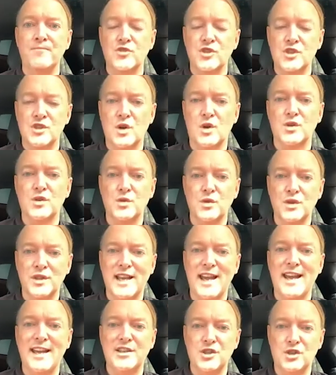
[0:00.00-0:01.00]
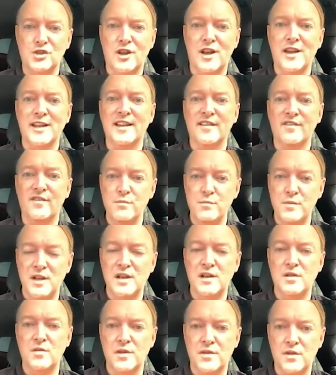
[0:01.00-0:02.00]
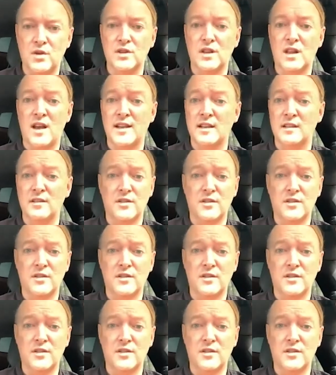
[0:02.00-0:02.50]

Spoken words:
start to engage online, get familiar with online.